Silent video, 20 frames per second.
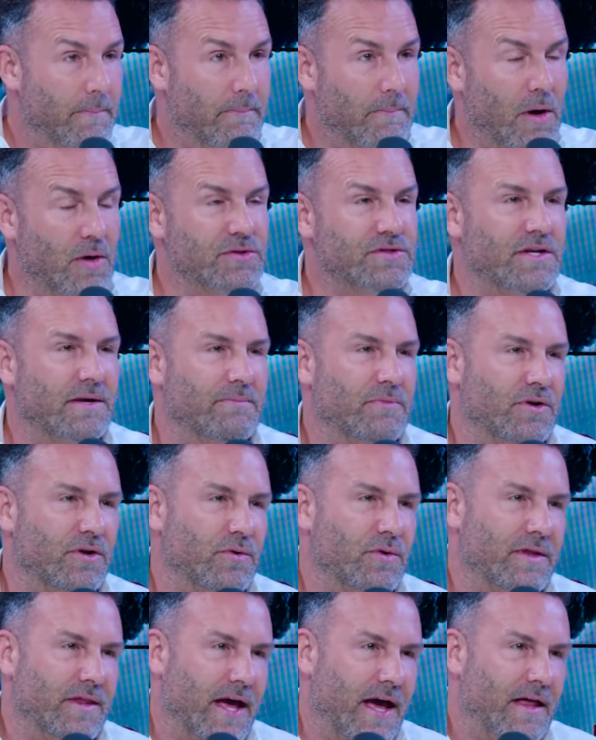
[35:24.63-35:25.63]
Most mm -hmm. of them are
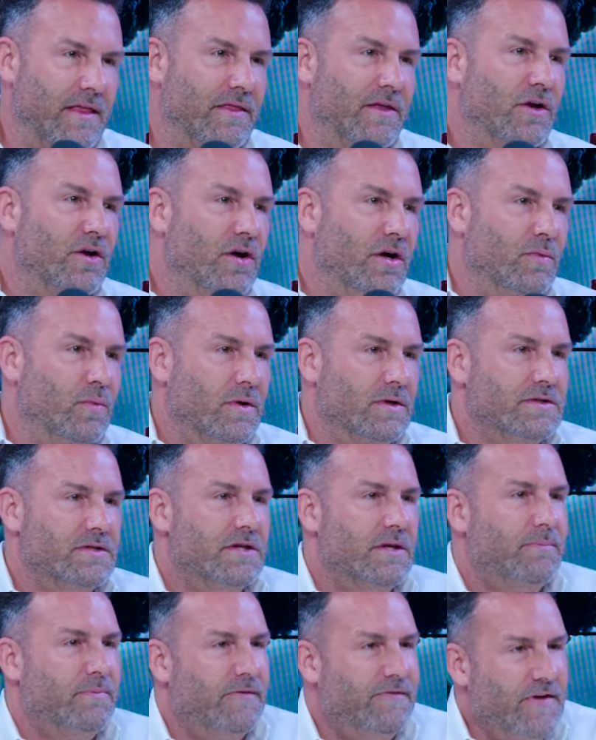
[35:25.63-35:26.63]
doing that. The good ones,
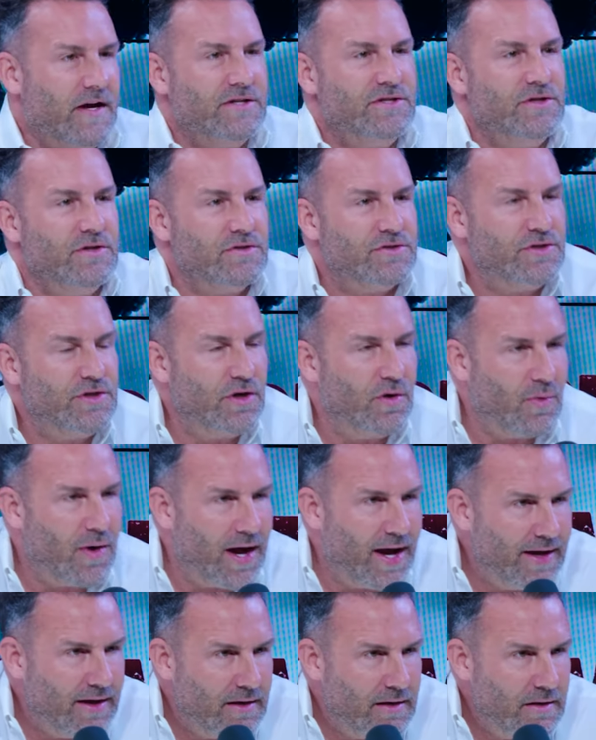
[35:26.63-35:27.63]
the professionals. Do you know
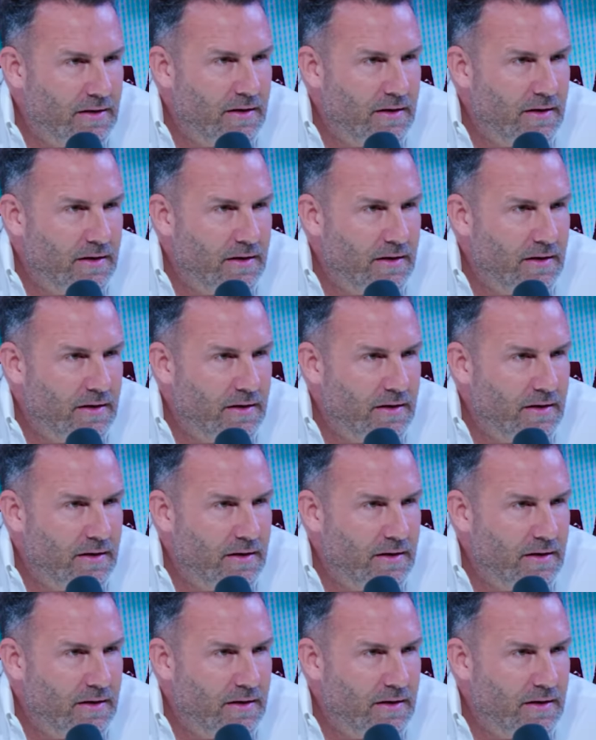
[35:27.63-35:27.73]
why?